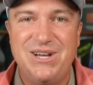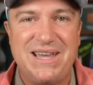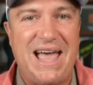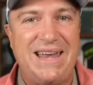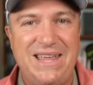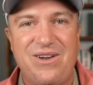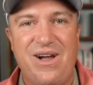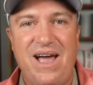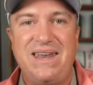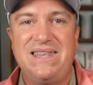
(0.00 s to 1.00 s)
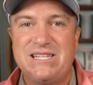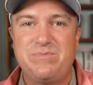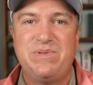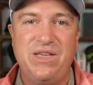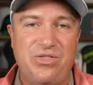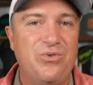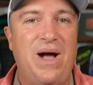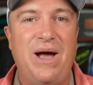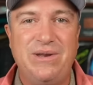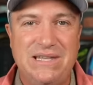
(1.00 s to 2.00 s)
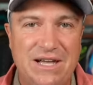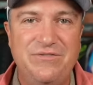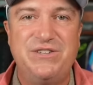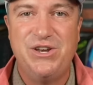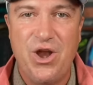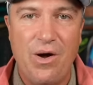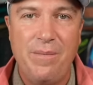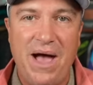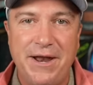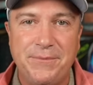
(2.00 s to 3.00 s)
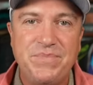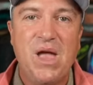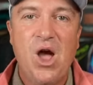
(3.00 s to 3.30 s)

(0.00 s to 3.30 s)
look at here at Let's Play Thru. I would love to know about it.